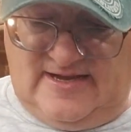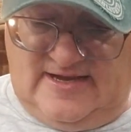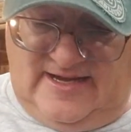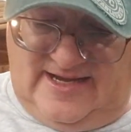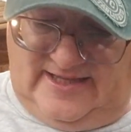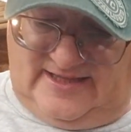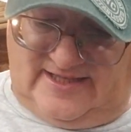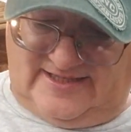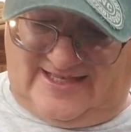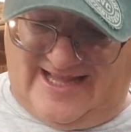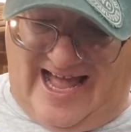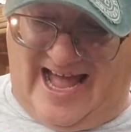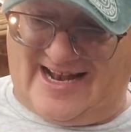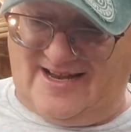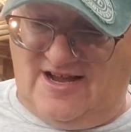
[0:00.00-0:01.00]
It does
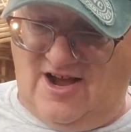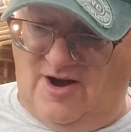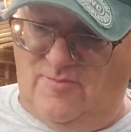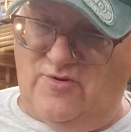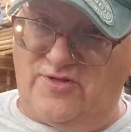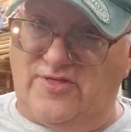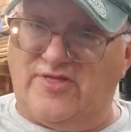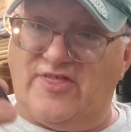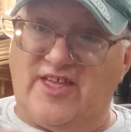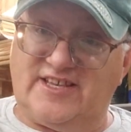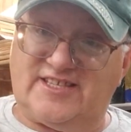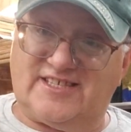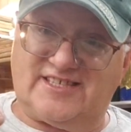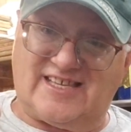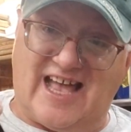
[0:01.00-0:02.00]
not come with
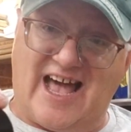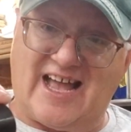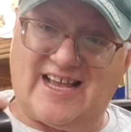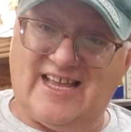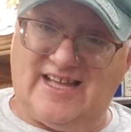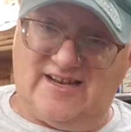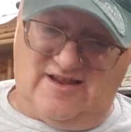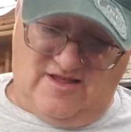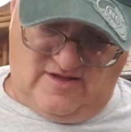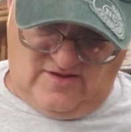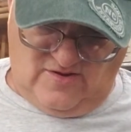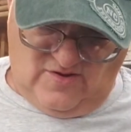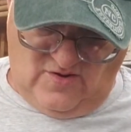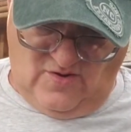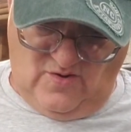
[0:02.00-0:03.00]
this socket
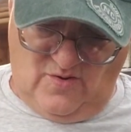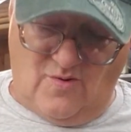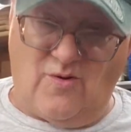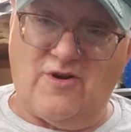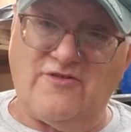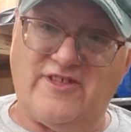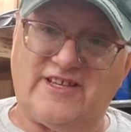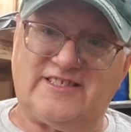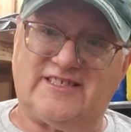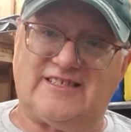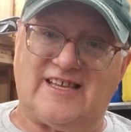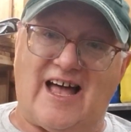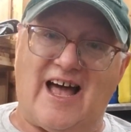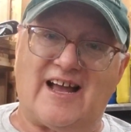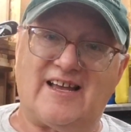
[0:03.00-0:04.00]
or this
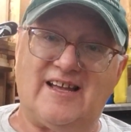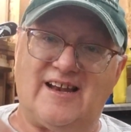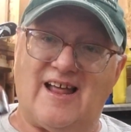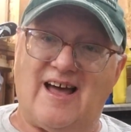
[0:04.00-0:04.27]
socket.